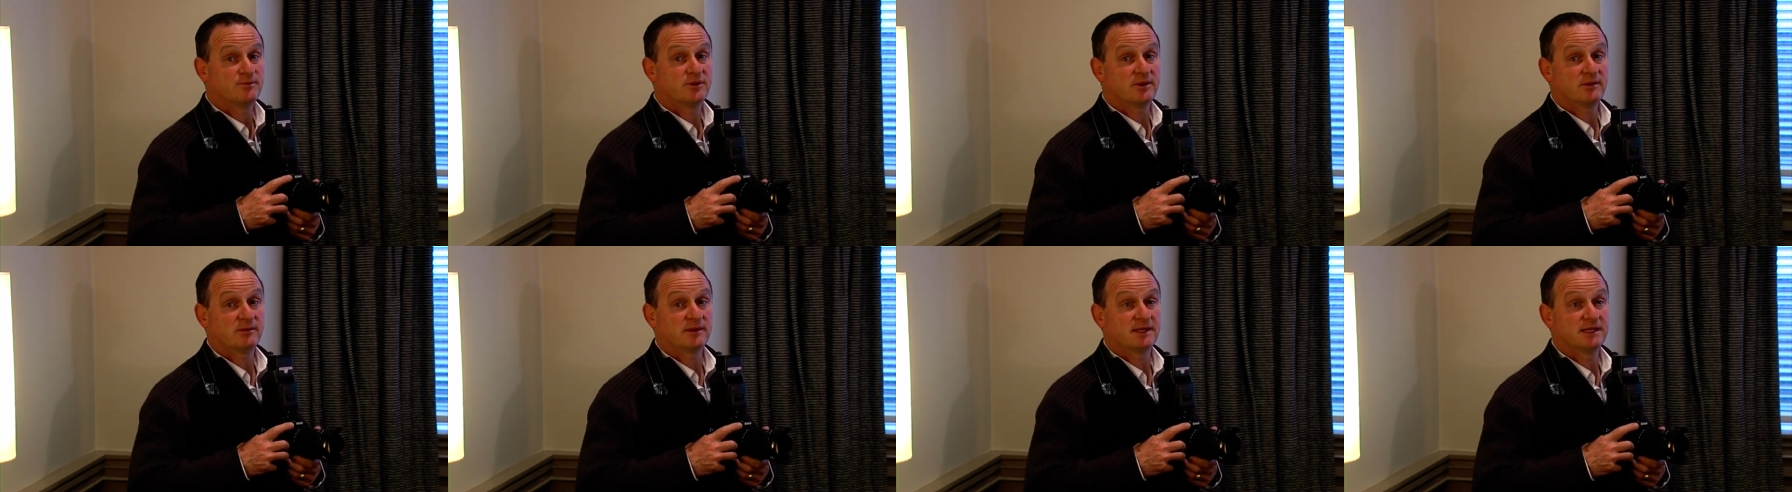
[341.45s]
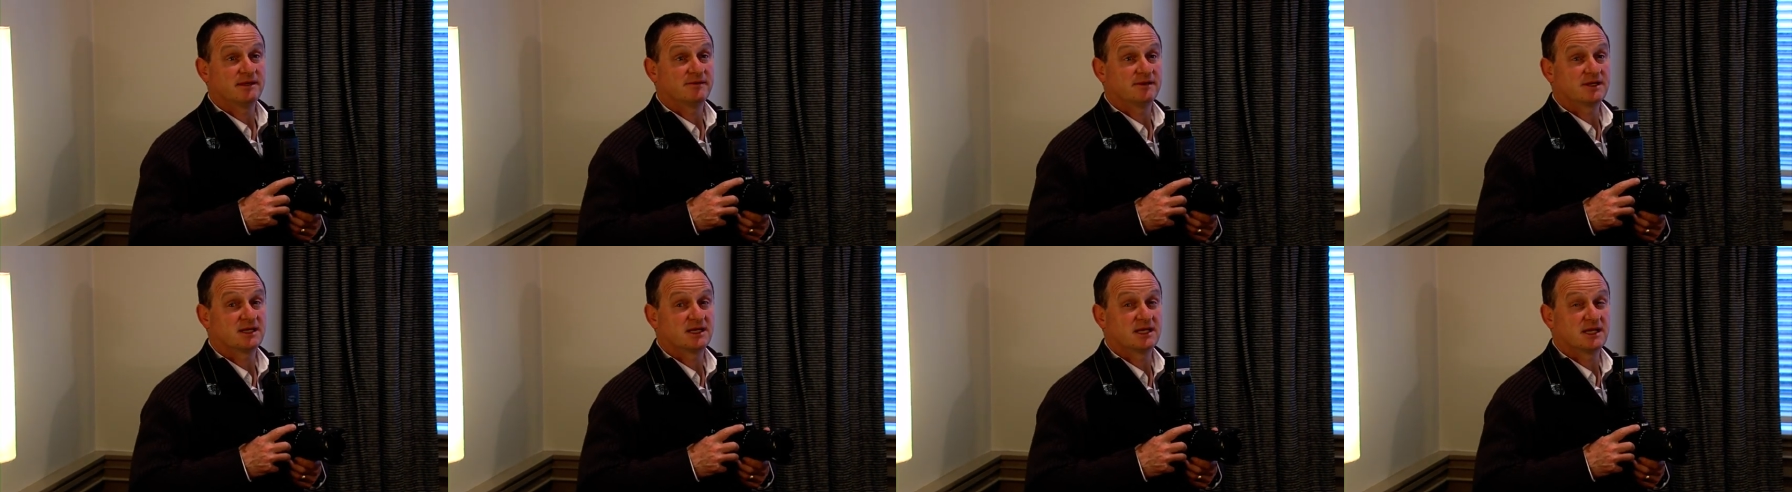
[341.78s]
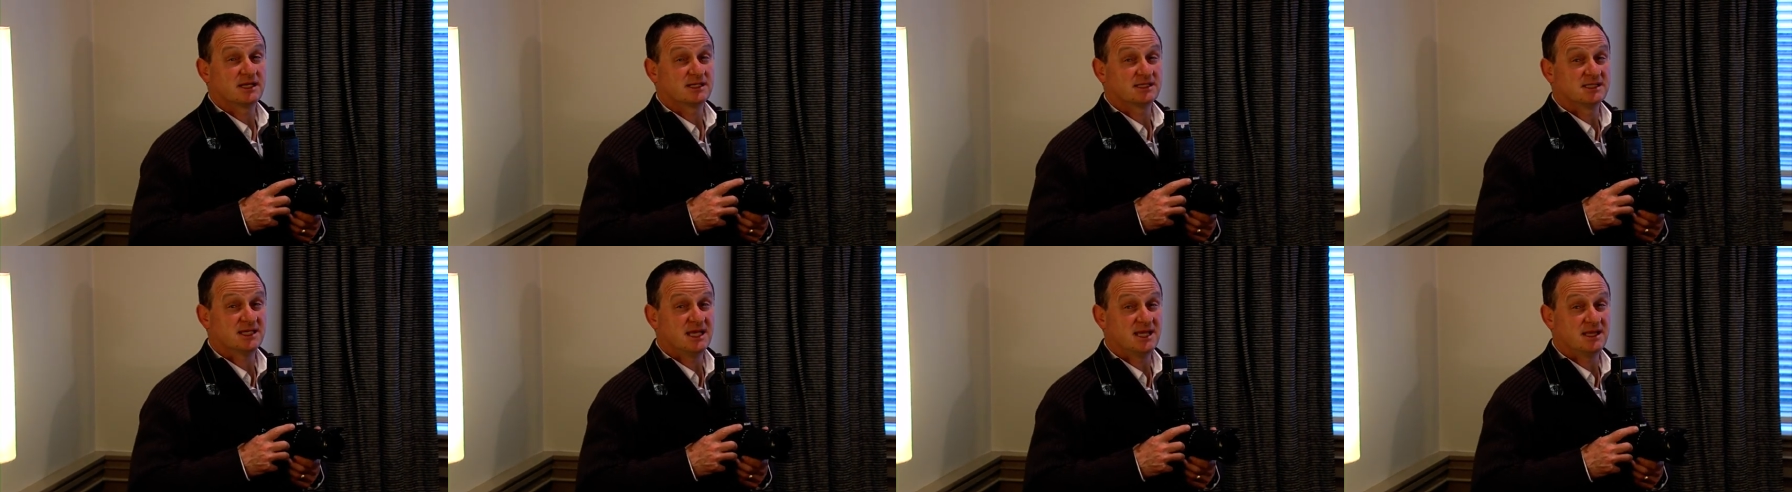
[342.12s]
probably even at
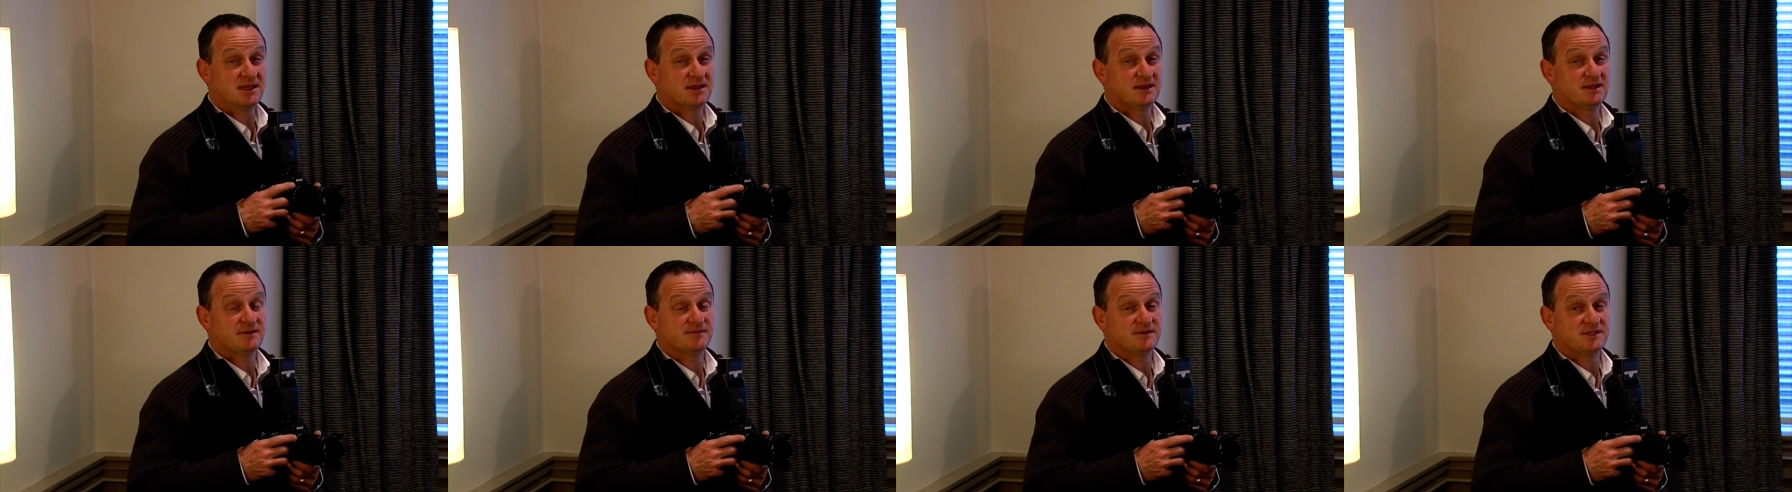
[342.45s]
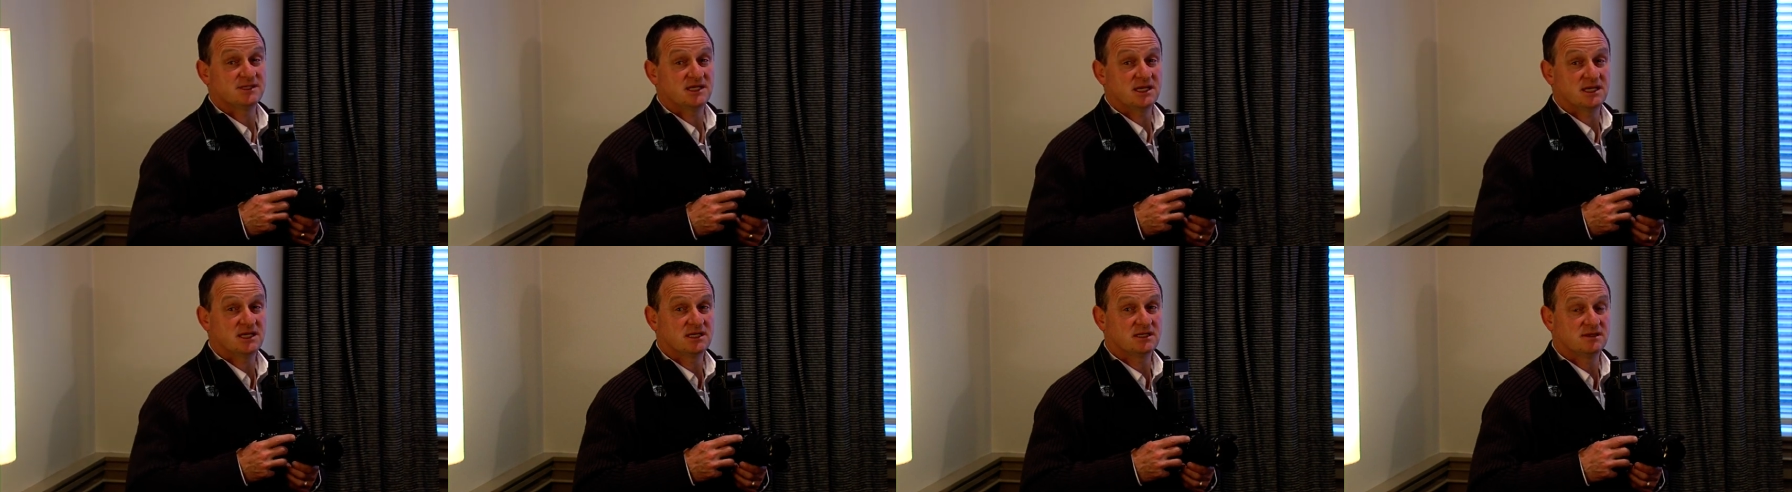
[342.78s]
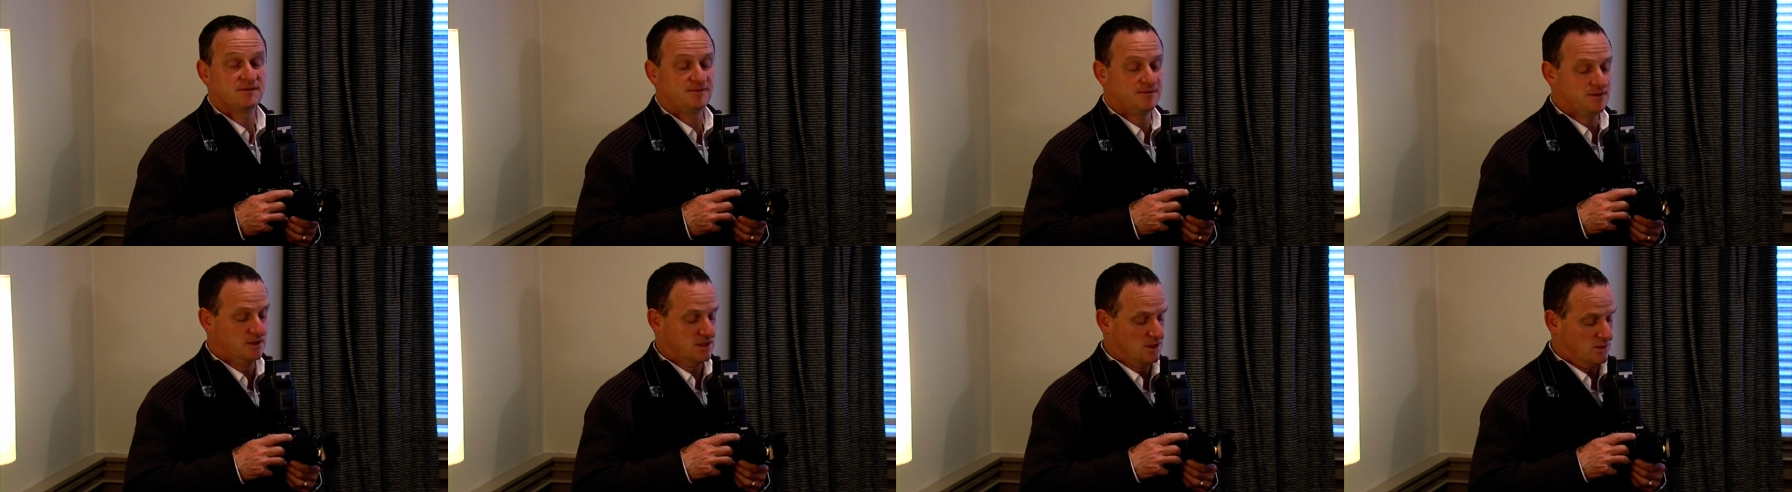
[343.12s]
a tenth of a second
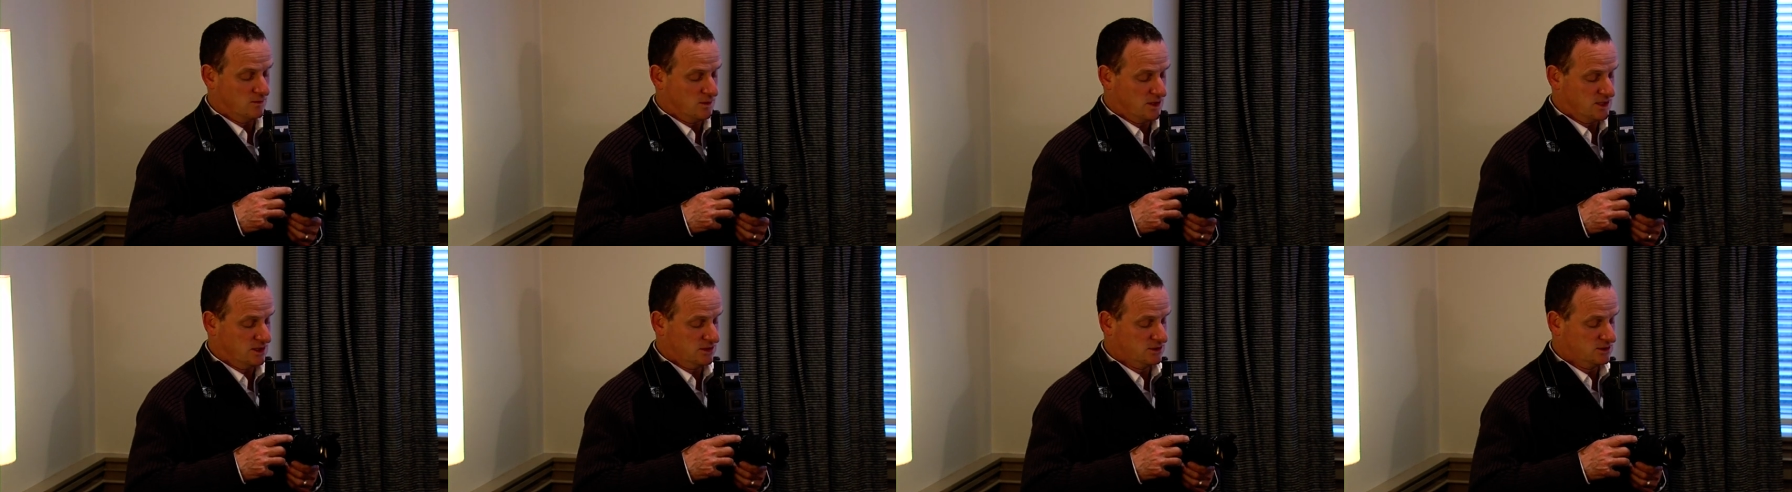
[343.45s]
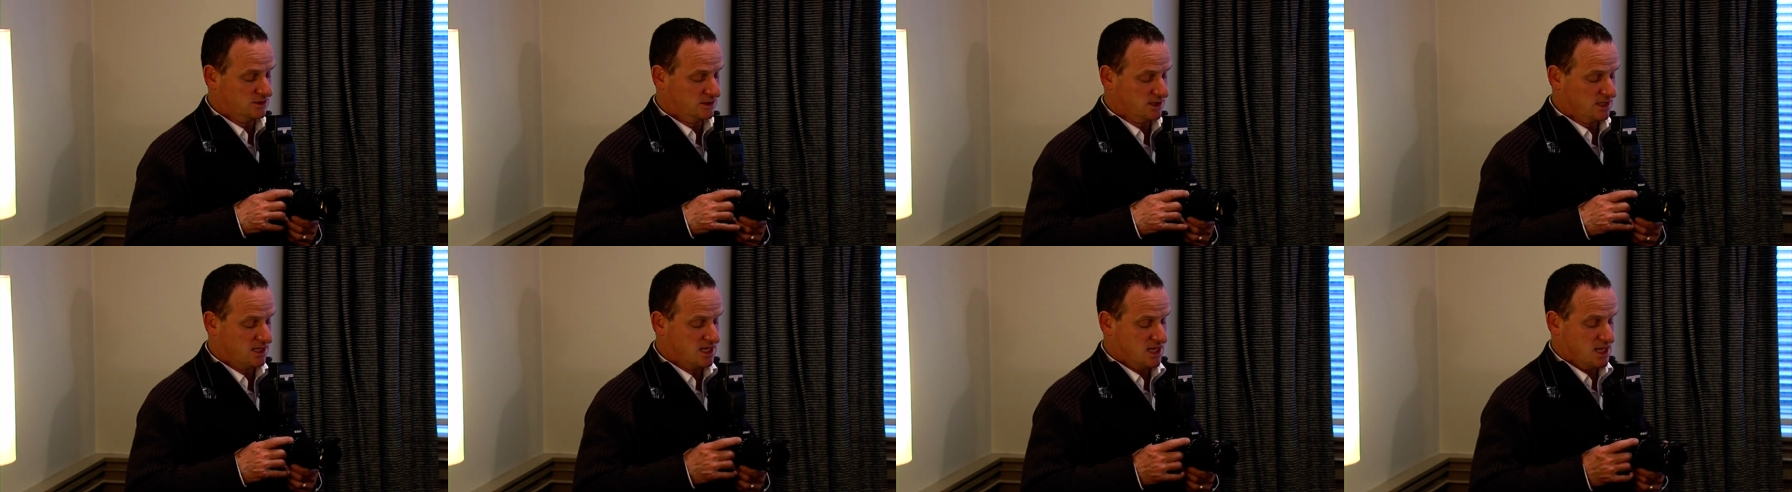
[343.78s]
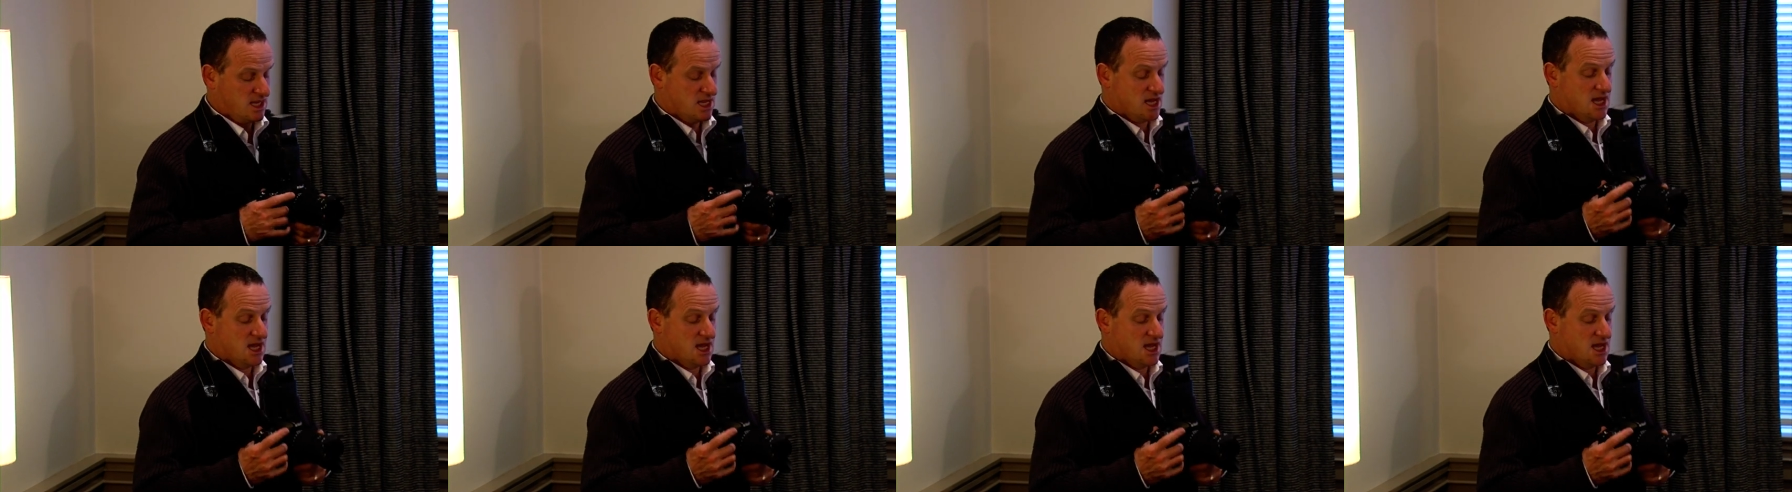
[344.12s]
if you know what you're doing.